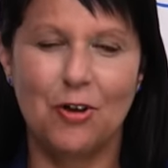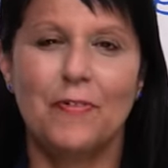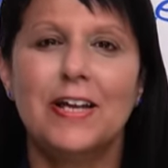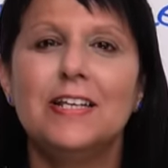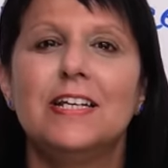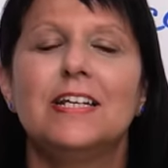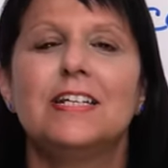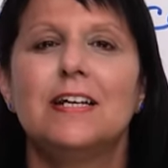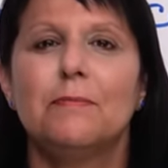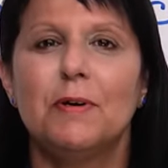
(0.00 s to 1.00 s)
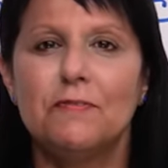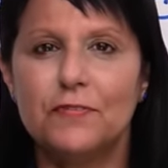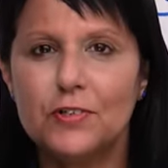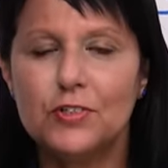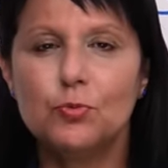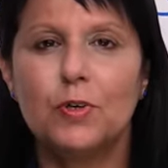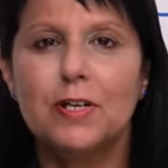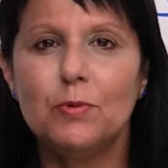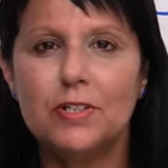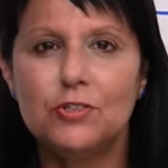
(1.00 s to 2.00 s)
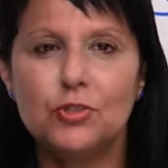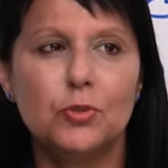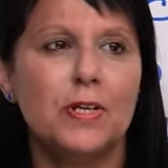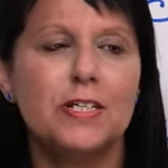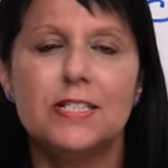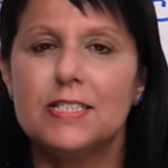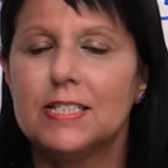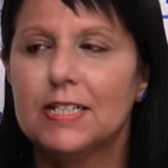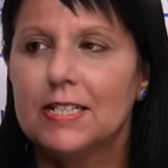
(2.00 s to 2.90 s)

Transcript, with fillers: All right? But first, what I want to do is